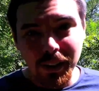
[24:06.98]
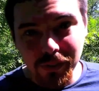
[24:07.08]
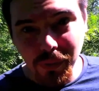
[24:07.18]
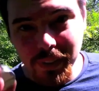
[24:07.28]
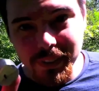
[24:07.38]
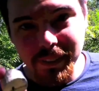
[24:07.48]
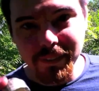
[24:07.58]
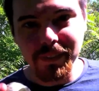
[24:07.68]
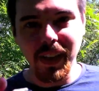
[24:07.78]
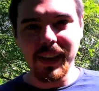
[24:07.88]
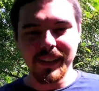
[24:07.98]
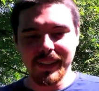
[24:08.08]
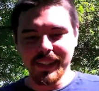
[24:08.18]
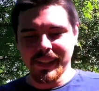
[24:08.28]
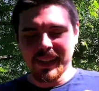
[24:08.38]
So I did find
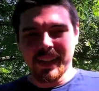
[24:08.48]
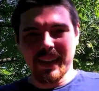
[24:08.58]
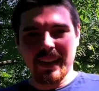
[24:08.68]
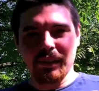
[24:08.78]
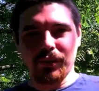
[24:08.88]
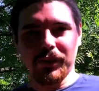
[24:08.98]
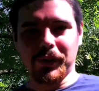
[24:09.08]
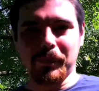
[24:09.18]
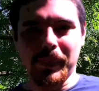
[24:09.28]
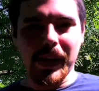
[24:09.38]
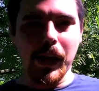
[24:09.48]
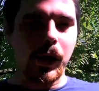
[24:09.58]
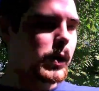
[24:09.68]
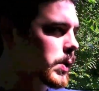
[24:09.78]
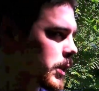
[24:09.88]
it. It was
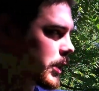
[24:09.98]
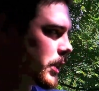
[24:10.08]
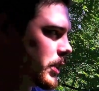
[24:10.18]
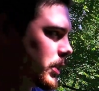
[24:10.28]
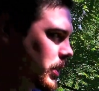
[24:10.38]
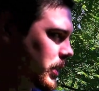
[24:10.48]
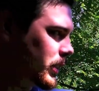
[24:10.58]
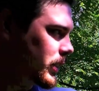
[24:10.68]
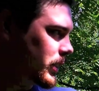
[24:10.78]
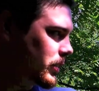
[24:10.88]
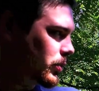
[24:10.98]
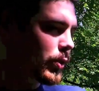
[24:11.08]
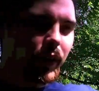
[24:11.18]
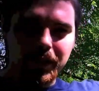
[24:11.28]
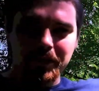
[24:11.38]
about
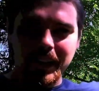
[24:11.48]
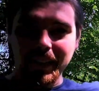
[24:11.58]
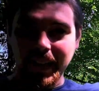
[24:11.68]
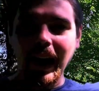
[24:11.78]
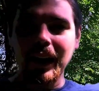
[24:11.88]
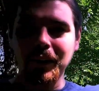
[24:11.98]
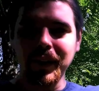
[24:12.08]
200 feet that